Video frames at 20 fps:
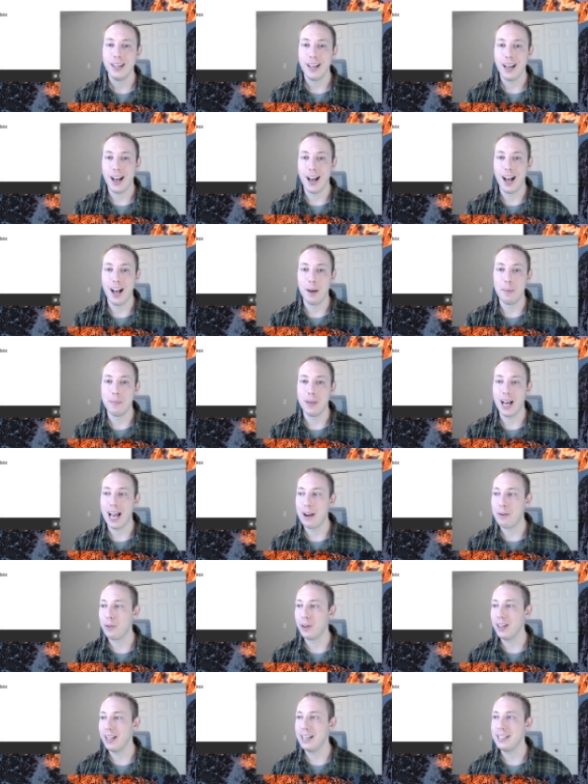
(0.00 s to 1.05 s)
Um, I
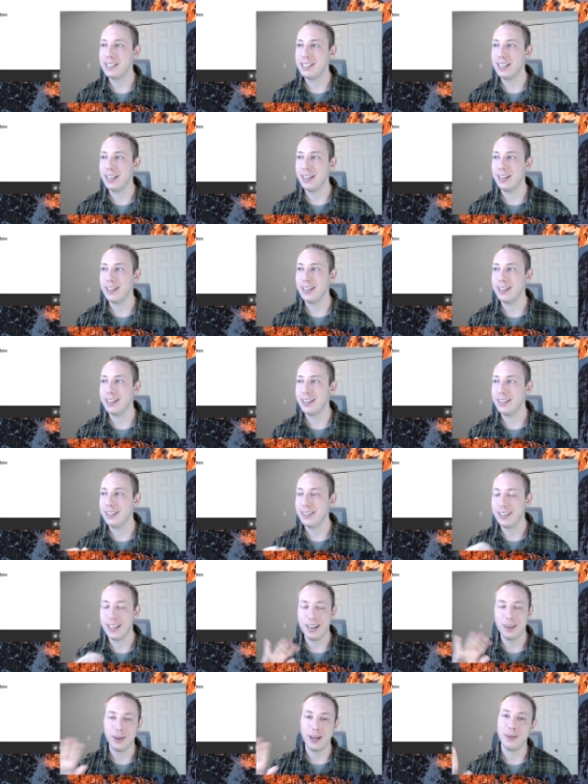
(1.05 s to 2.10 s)
realized it
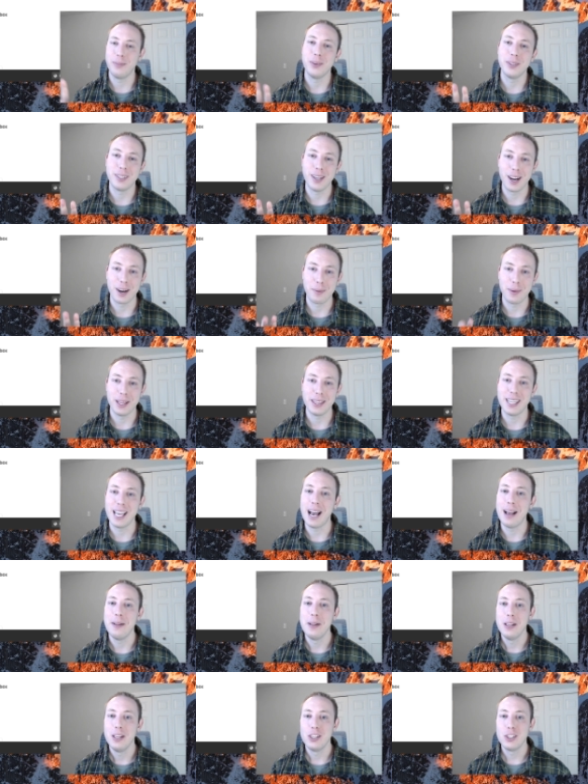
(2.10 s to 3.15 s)
anyway, we'll talk about
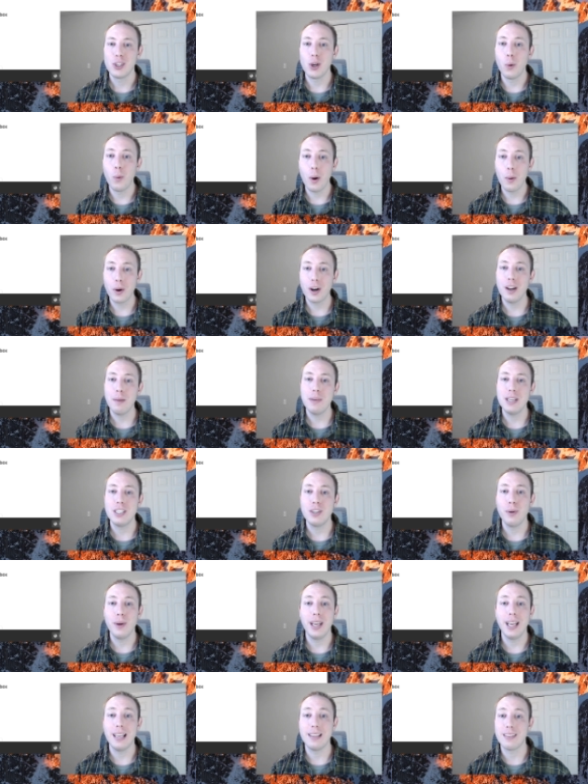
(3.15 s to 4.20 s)
that. So what we're going to be
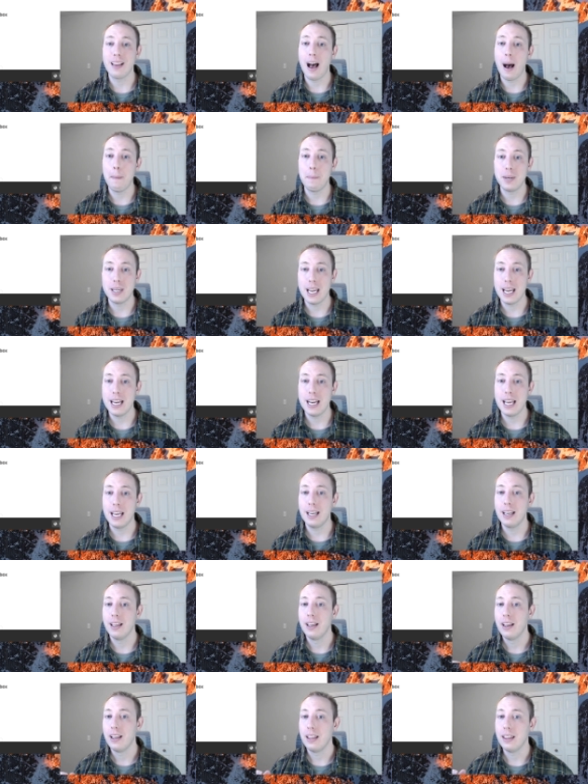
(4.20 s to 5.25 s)
doing is
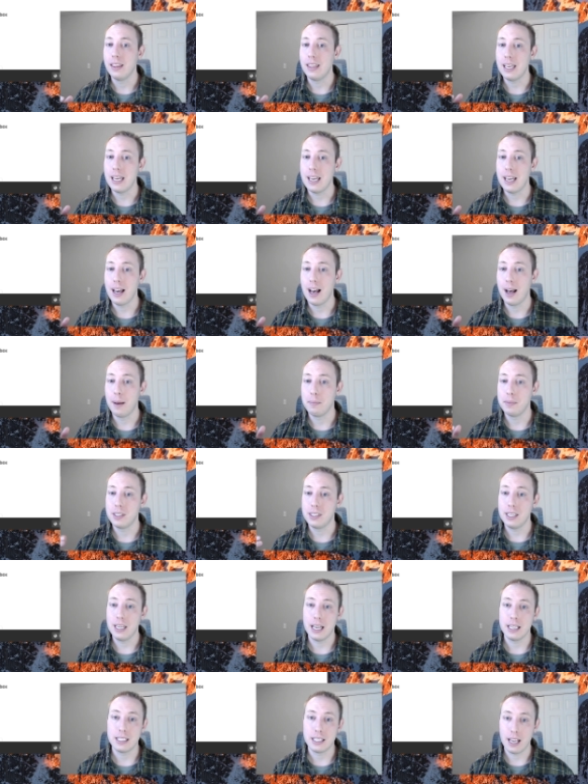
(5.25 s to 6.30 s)
updating the um,
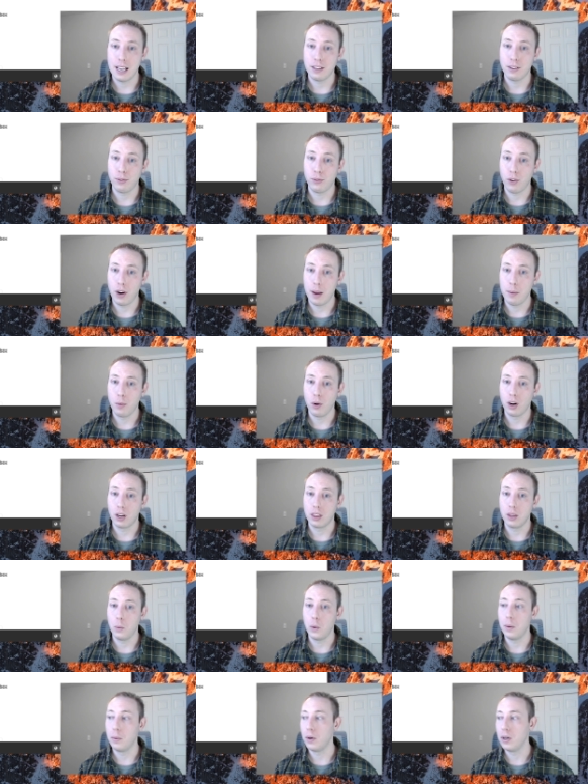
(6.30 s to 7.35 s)
CSS framework
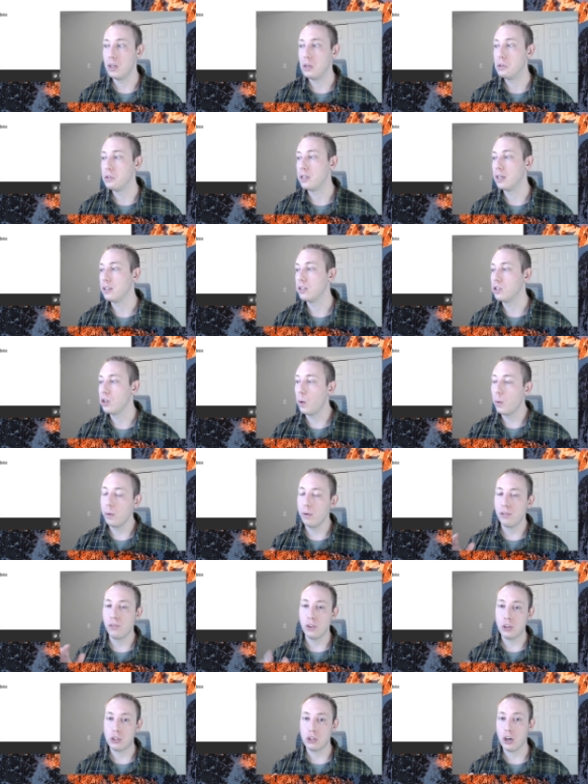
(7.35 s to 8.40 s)
that we were using. So when we
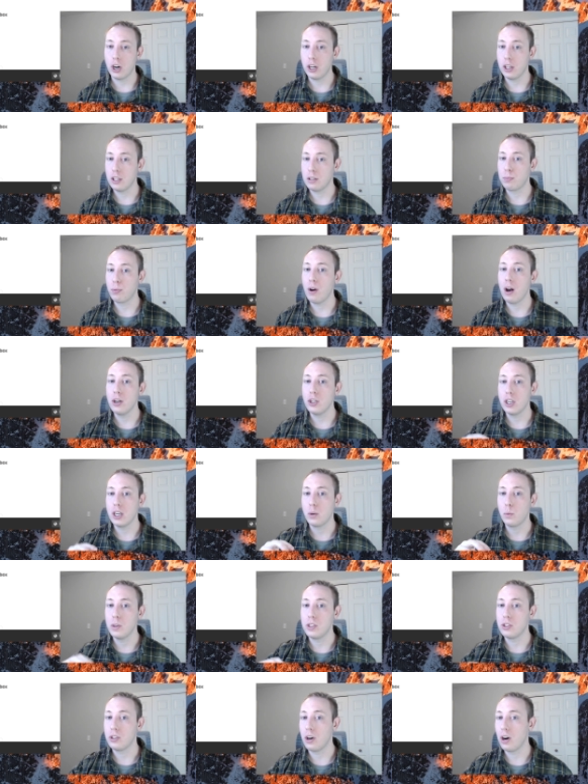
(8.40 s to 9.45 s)
first started this
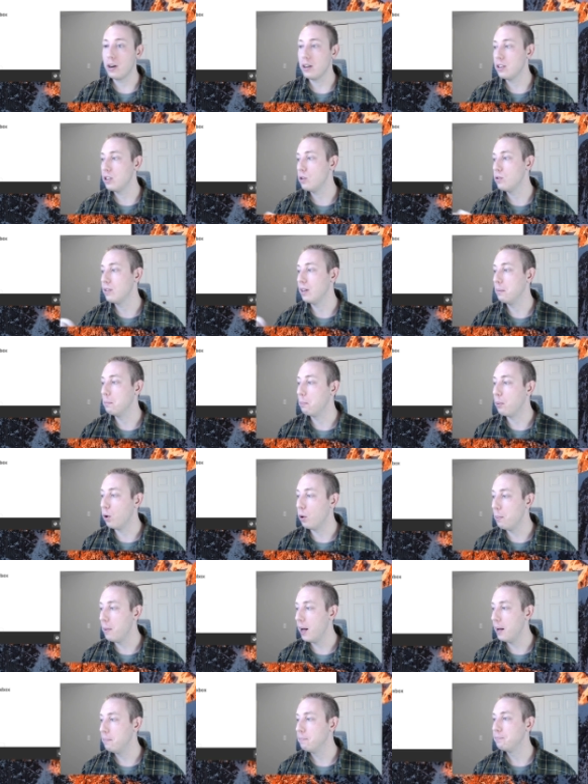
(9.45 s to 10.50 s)
project, we started using
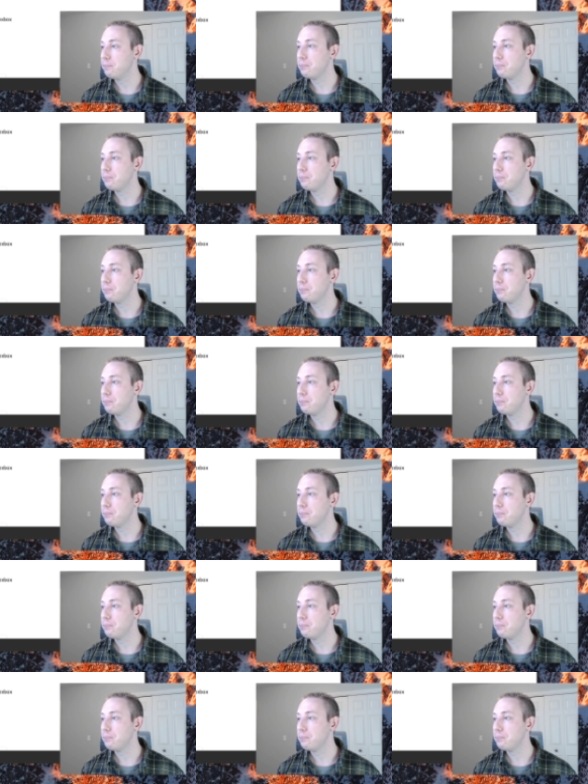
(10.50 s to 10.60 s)
Bulma.